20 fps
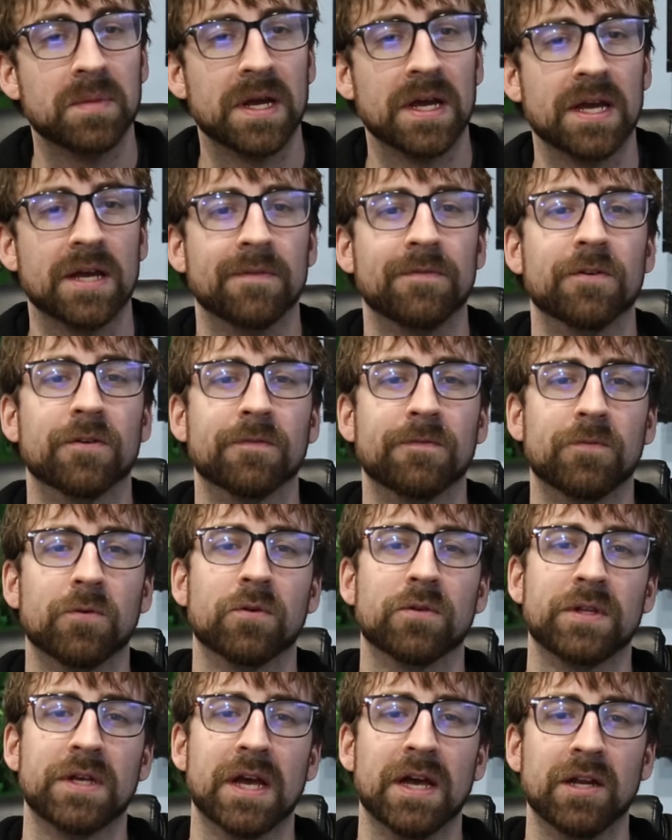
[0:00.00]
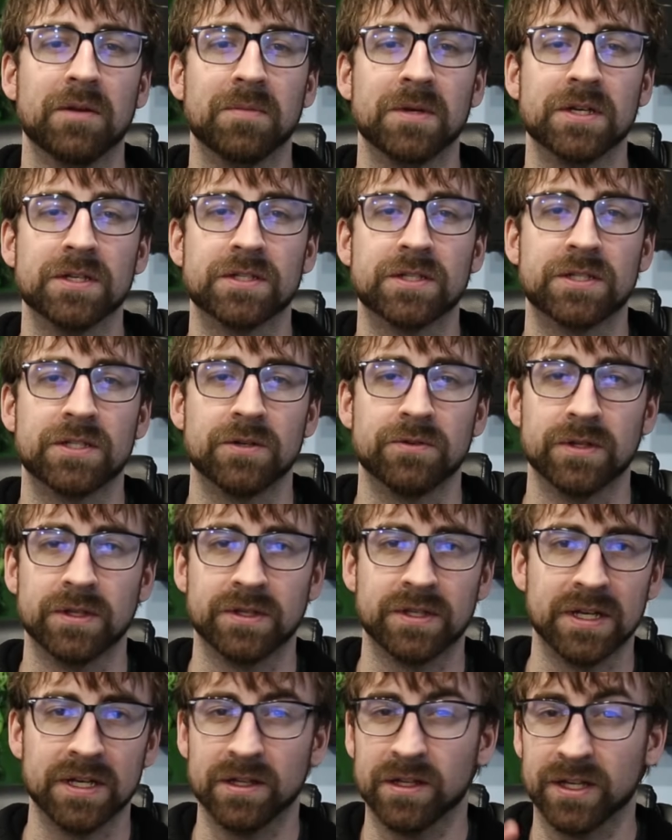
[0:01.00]
behavior for the enemies so
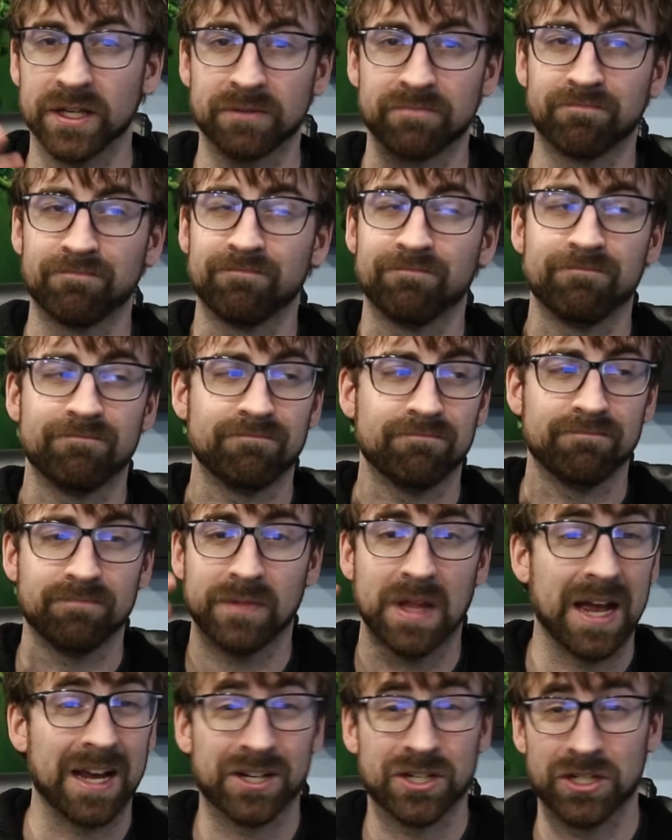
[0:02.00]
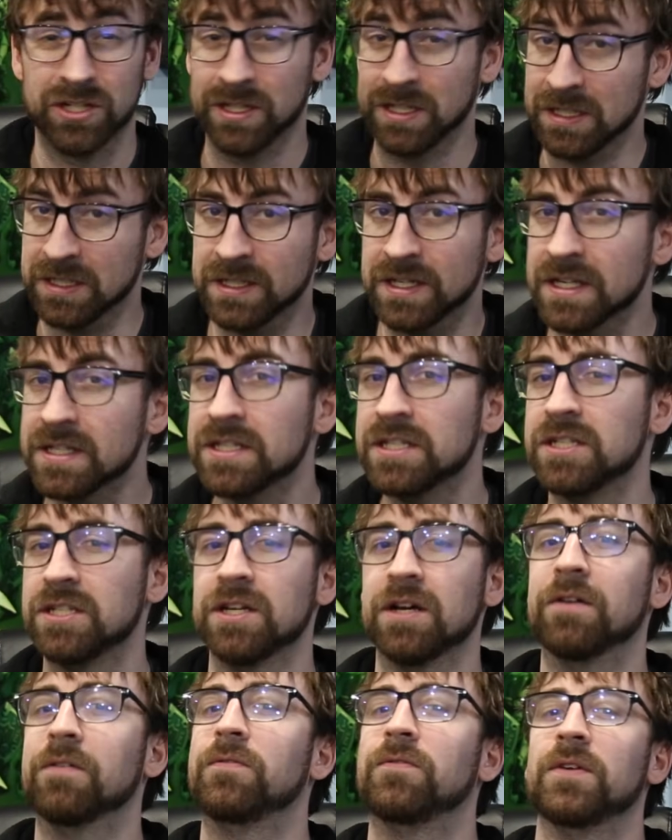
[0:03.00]
that they like actually did
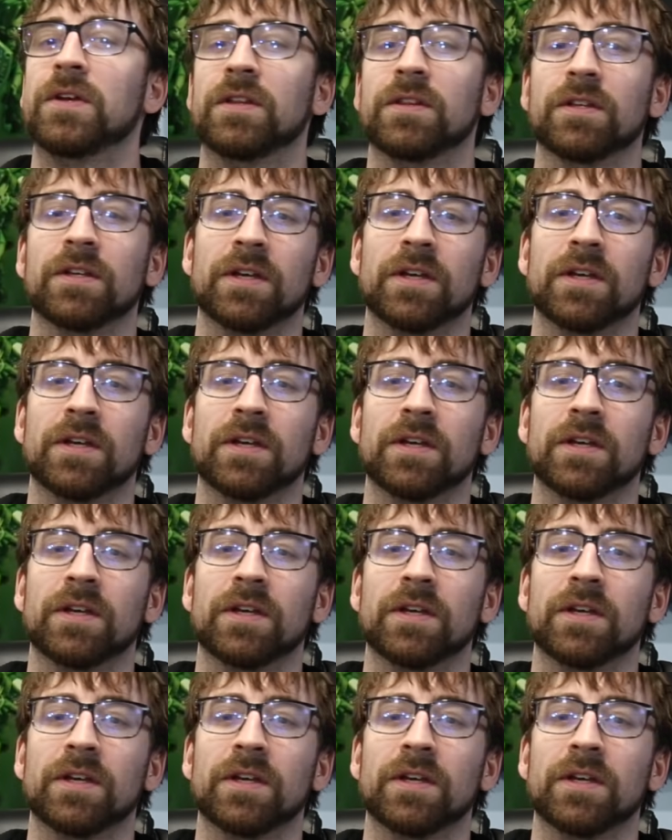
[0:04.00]
stuff in the